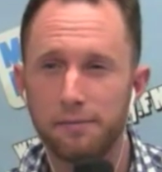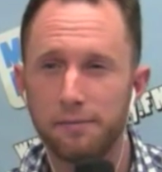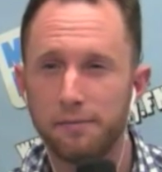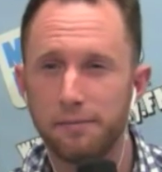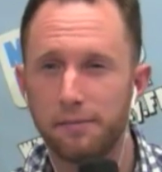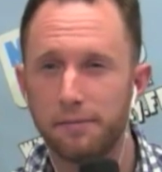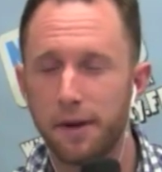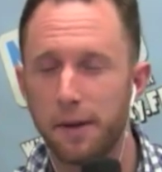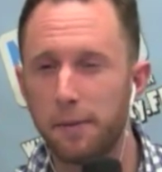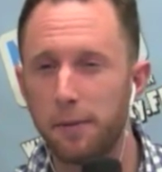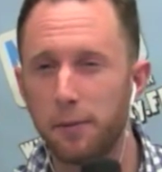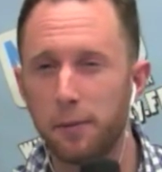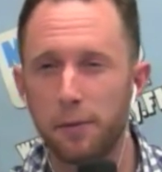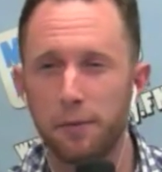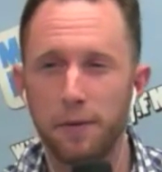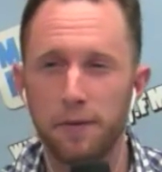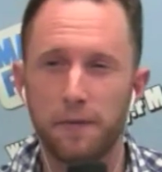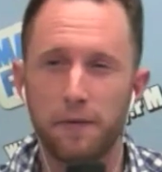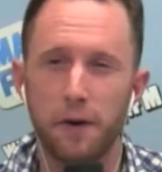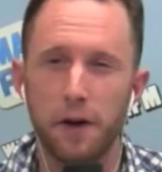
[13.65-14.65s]
maybe we'll
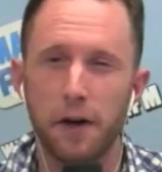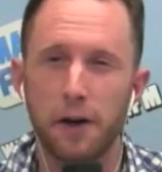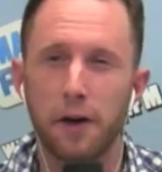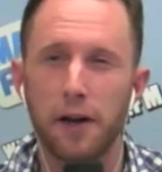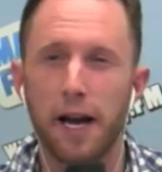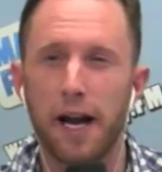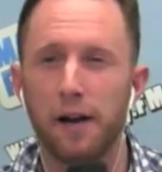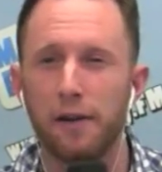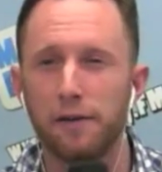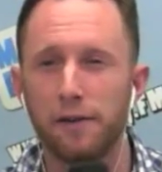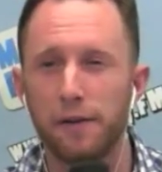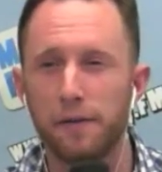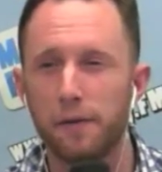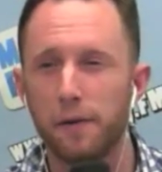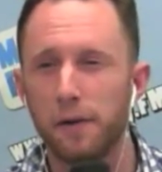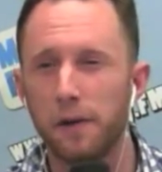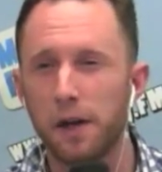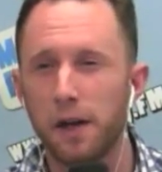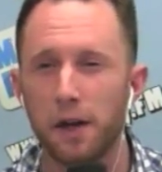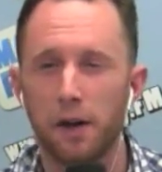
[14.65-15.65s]
be figuring out
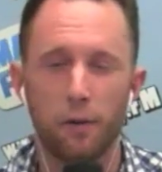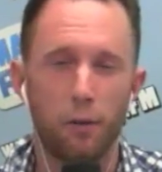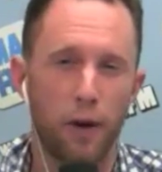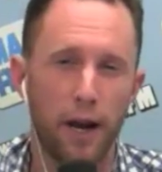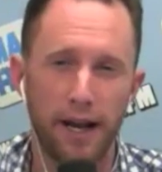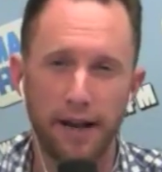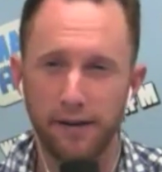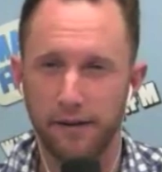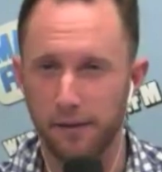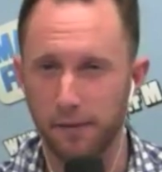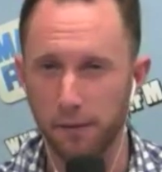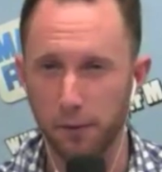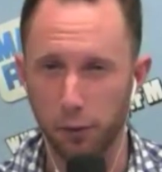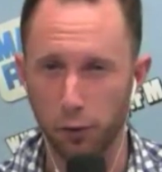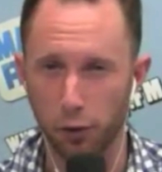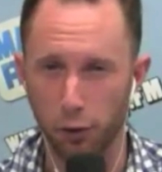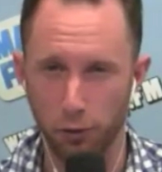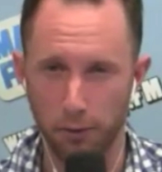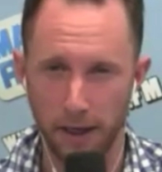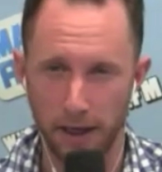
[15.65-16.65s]
different ways of
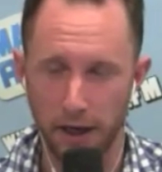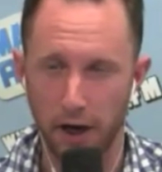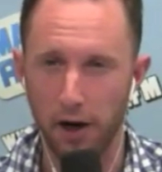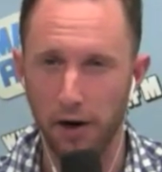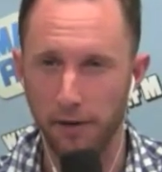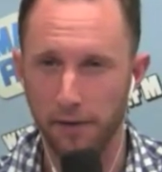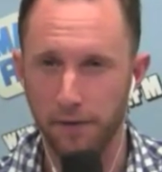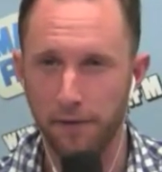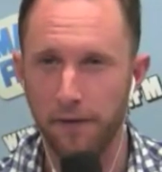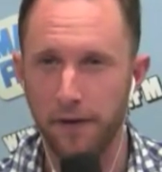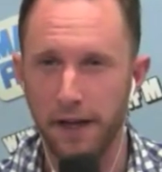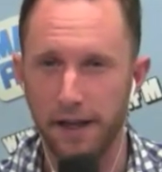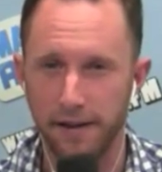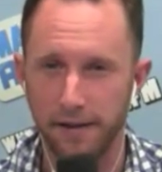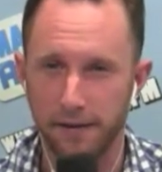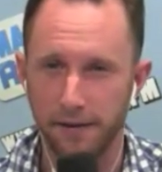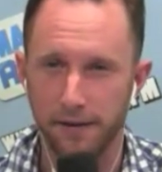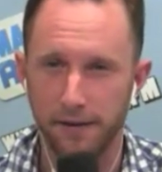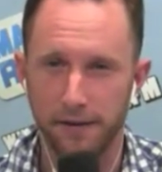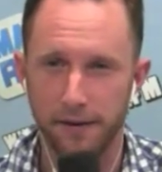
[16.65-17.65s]
grooming our
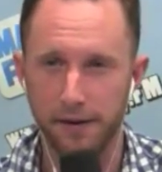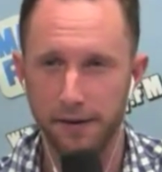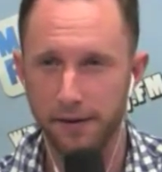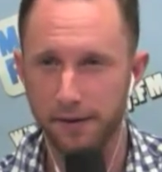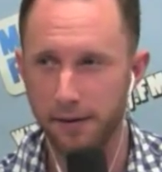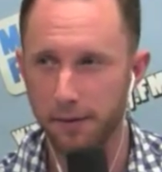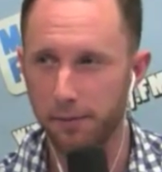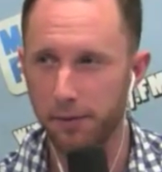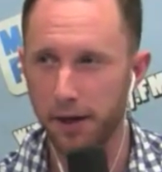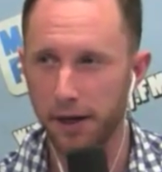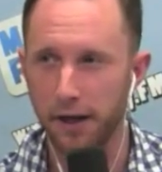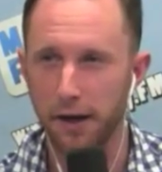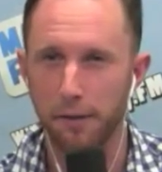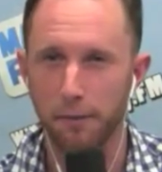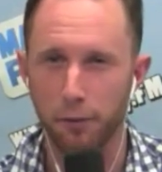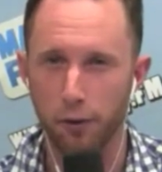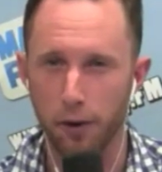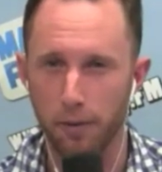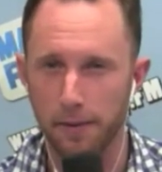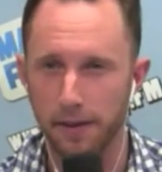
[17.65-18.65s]
fins to pick
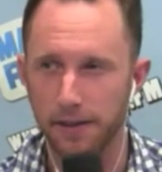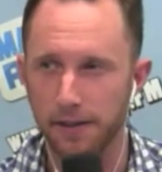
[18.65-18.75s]
up women.